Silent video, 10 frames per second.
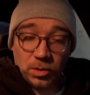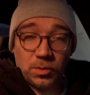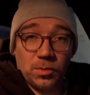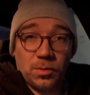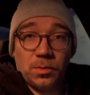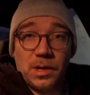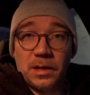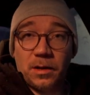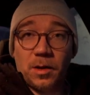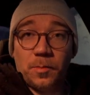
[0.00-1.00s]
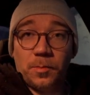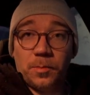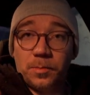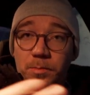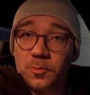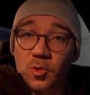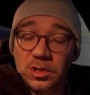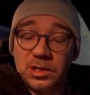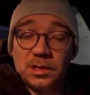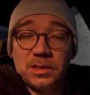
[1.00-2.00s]
you ended up
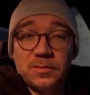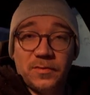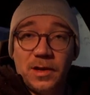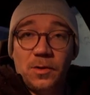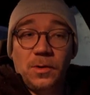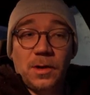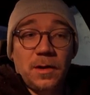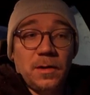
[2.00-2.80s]
watching this video.